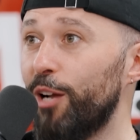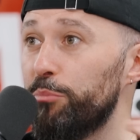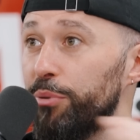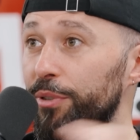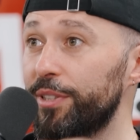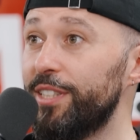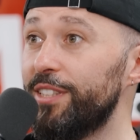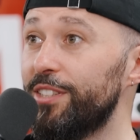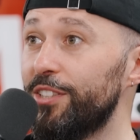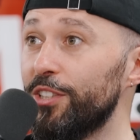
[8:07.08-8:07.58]
I'm
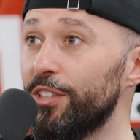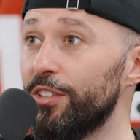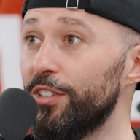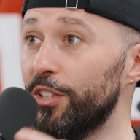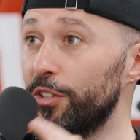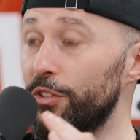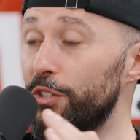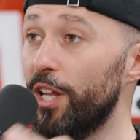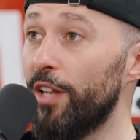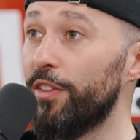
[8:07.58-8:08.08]
pretty certain
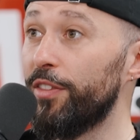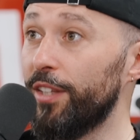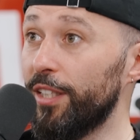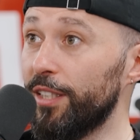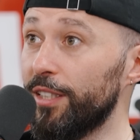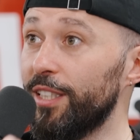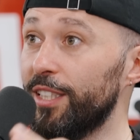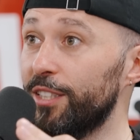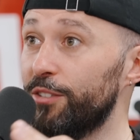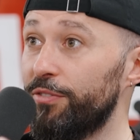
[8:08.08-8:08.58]
that
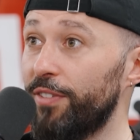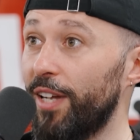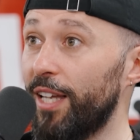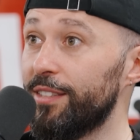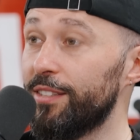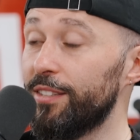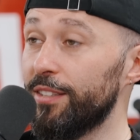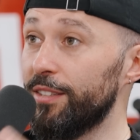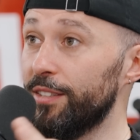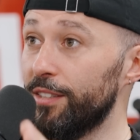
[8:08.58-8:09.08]
nothing is
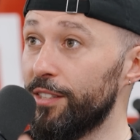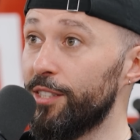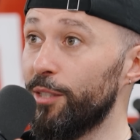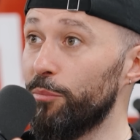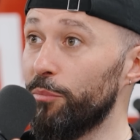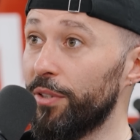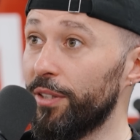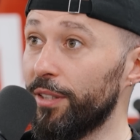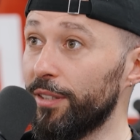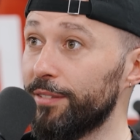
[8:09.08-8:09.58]
faster than
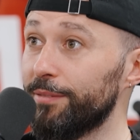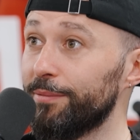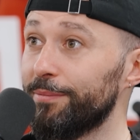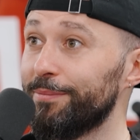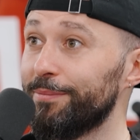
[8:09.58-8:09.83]
something.